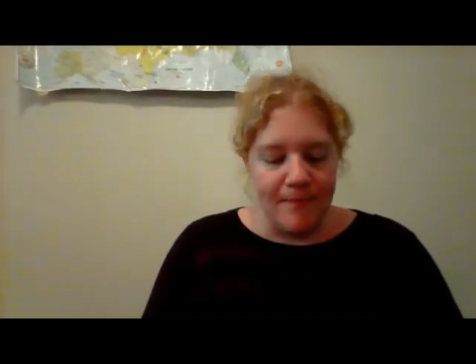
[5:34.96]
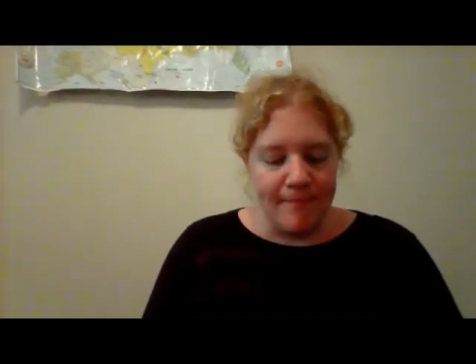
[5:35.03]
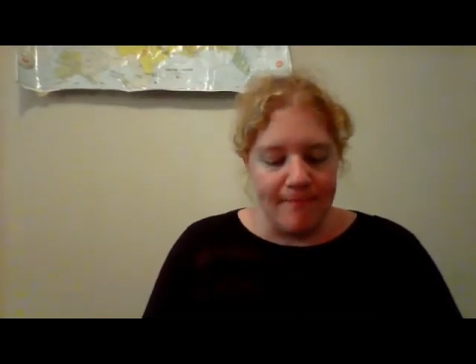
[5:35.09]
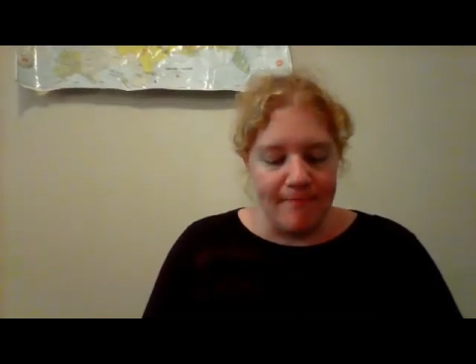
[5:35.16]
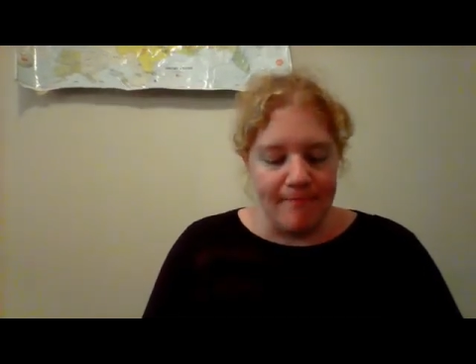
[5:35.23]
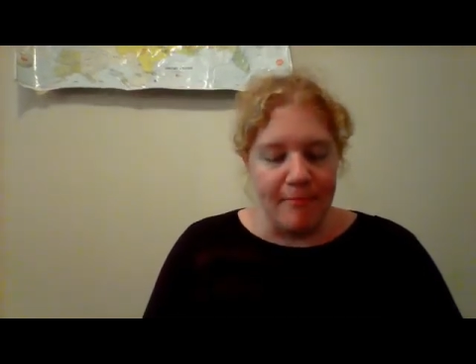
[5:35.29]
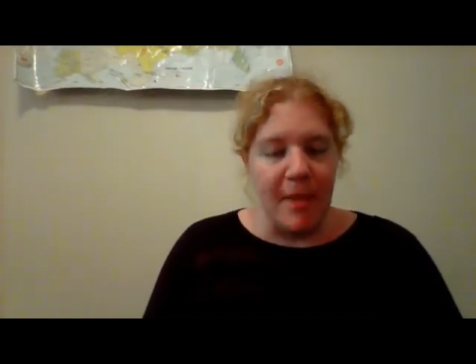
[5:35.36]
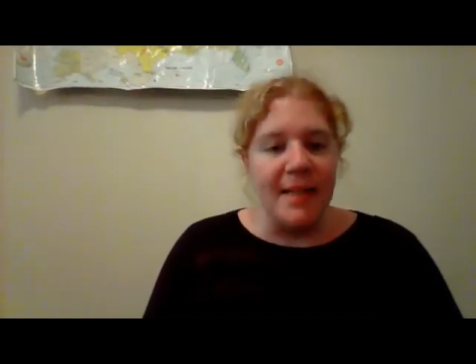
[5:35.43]

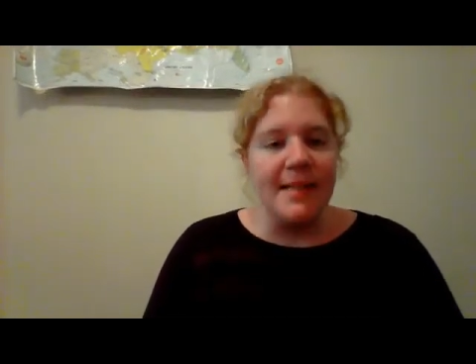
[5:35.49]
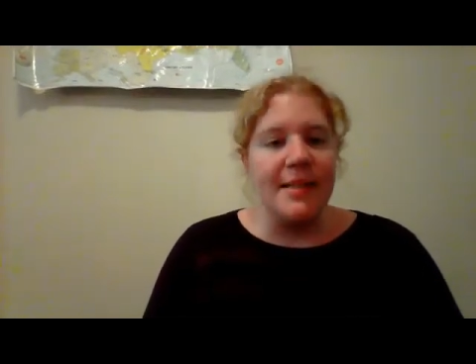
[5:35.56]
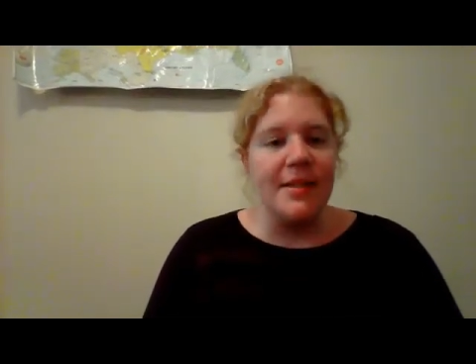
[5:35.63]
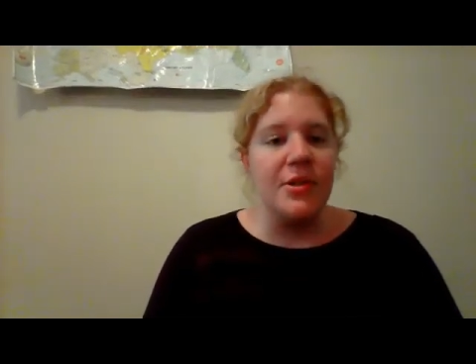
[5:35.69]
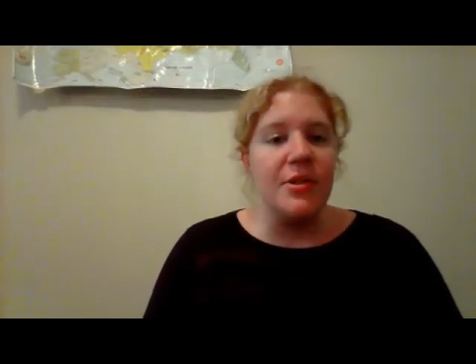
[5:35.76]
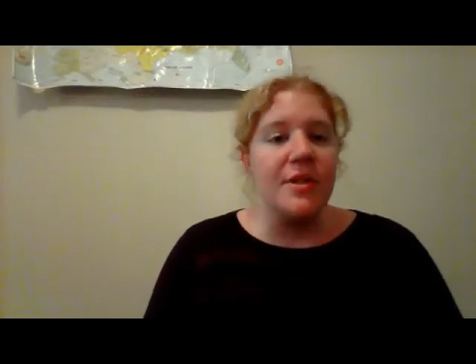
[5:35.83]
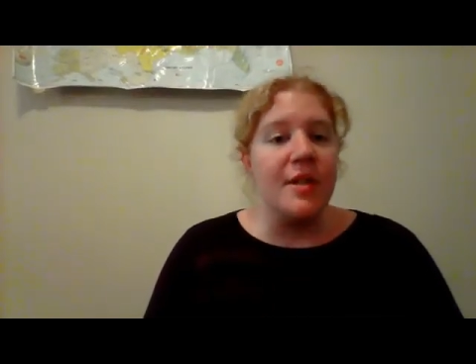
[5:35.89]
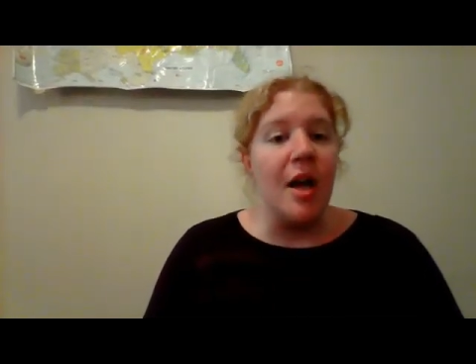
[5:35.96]
My
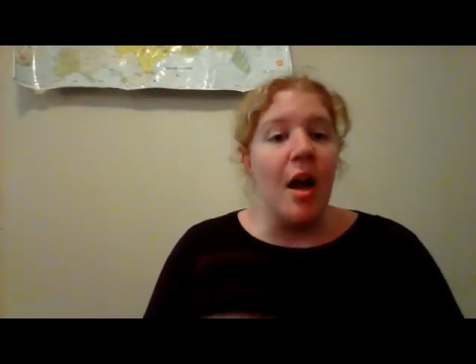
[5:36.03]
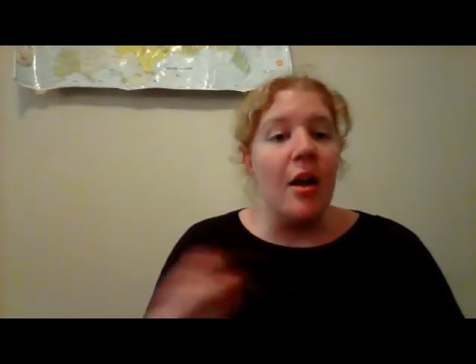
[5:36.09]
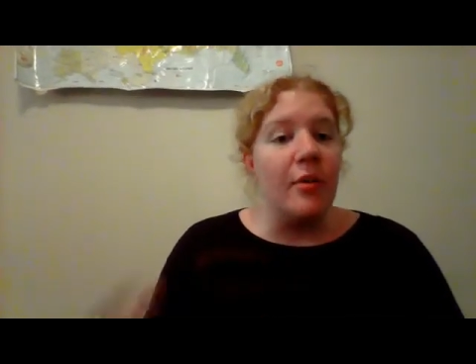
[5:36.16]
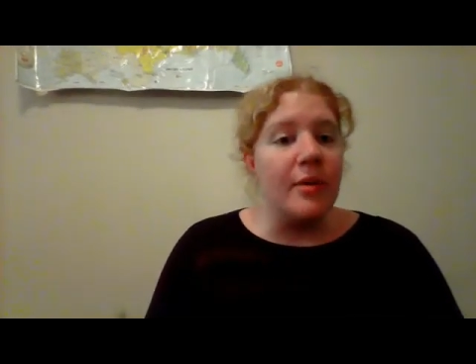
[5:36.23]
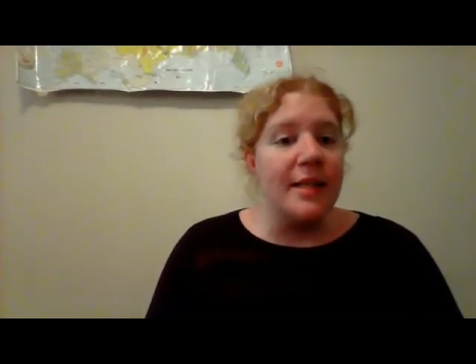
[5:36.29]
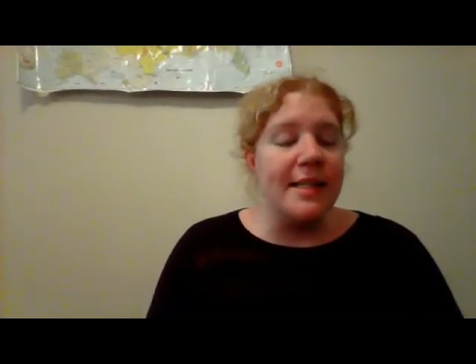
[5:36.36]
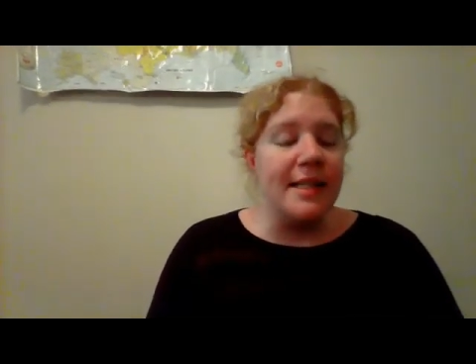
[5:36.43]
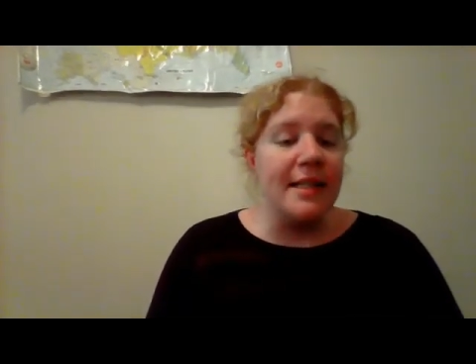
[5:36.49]
sister's dog
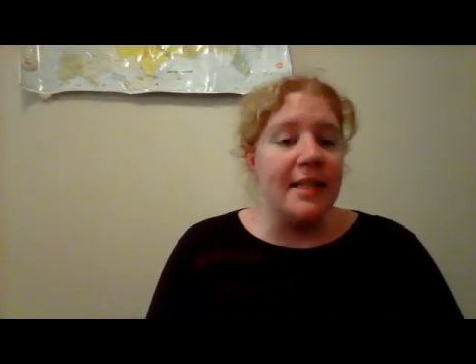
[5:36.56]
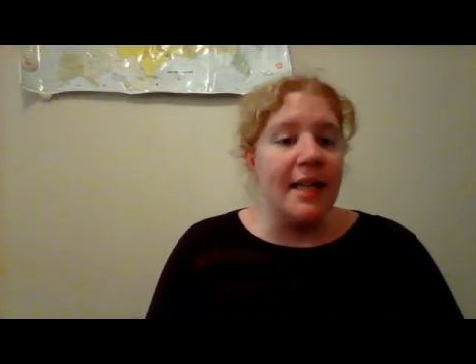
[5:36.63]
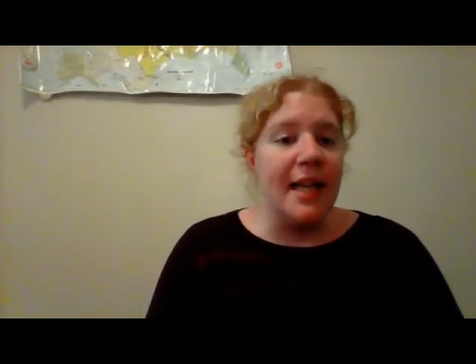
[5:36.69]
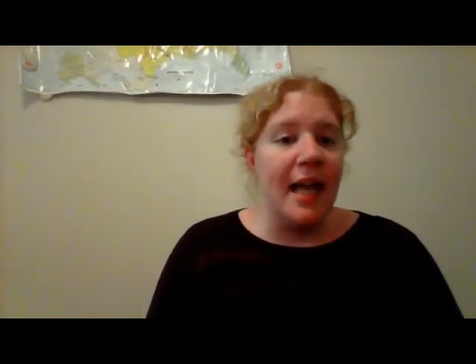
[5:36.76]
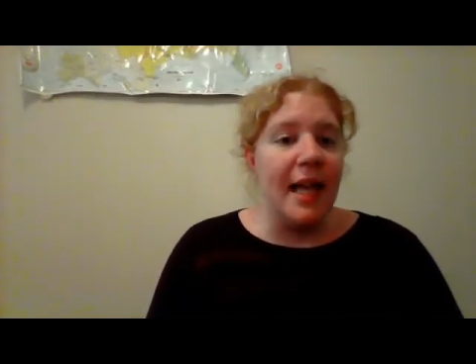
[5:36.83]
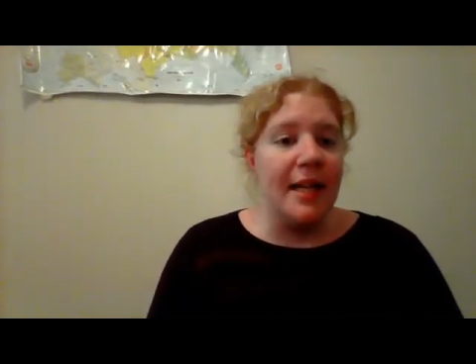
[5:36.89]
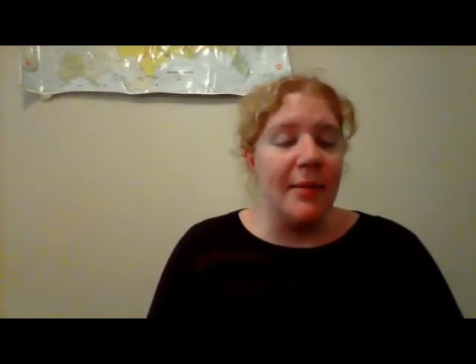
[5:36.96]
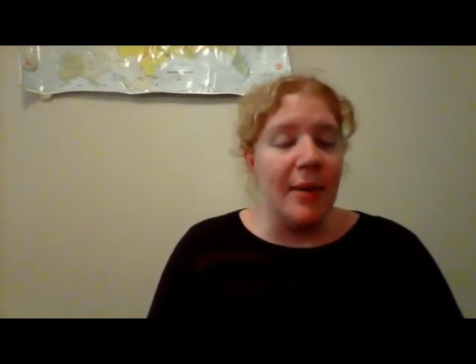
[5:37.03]
recently
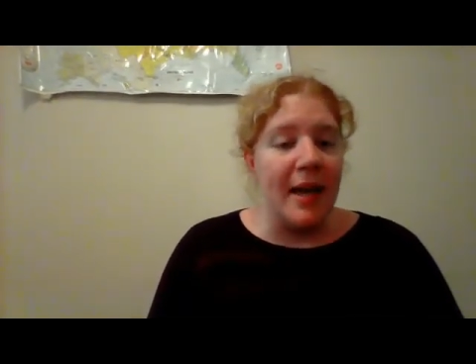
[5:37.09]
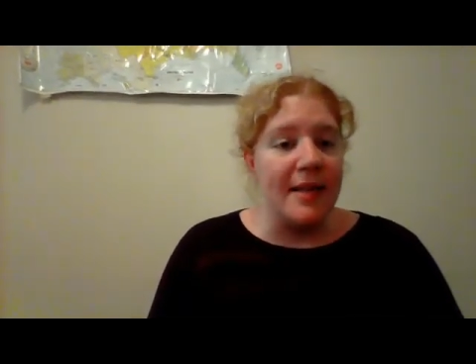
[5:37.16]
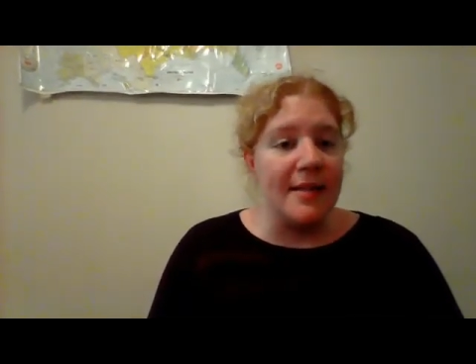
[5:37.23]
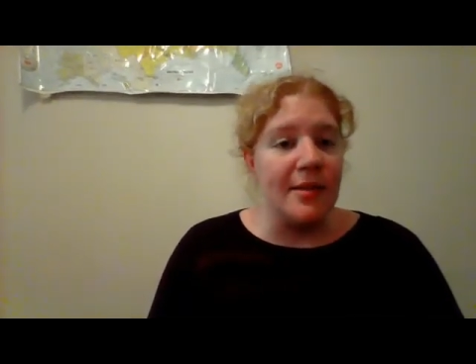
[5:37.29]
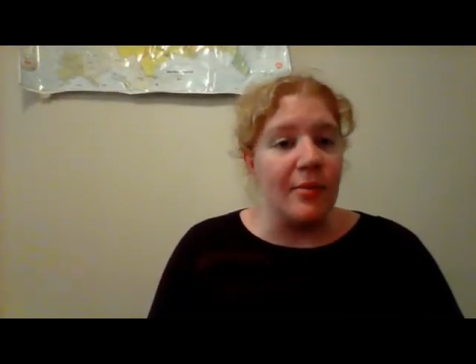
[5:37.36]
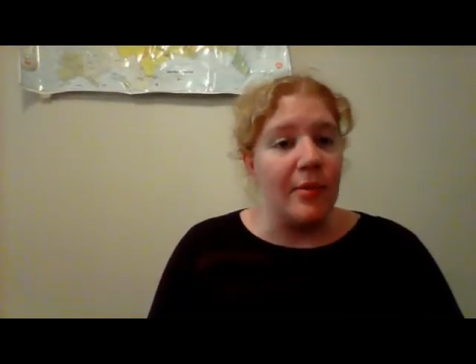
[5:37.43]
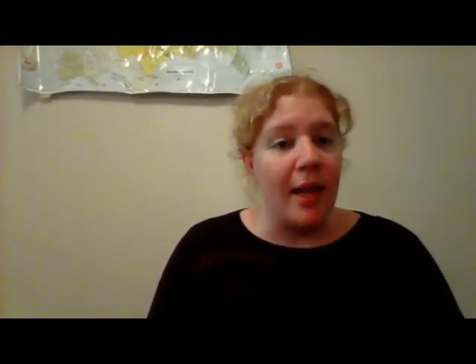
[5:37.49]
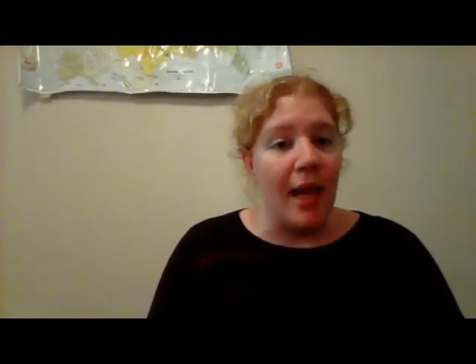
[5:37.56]
passed
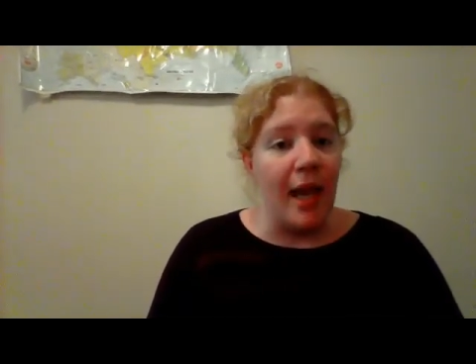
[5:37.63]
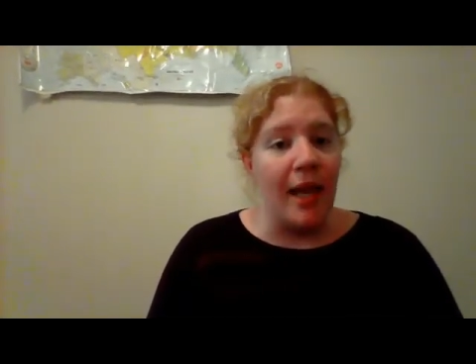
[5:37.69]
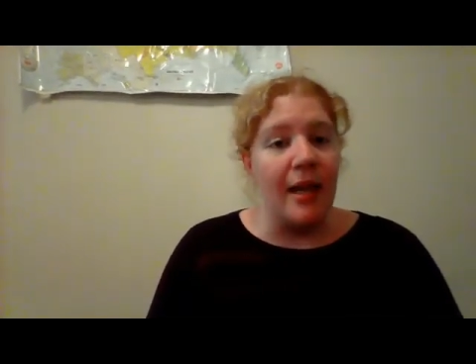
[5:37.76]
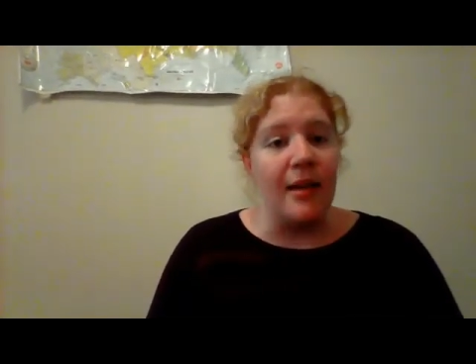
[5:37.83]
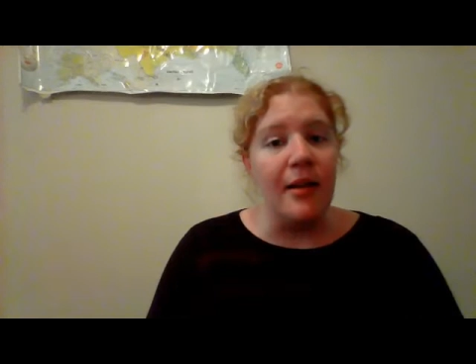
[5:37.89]
away,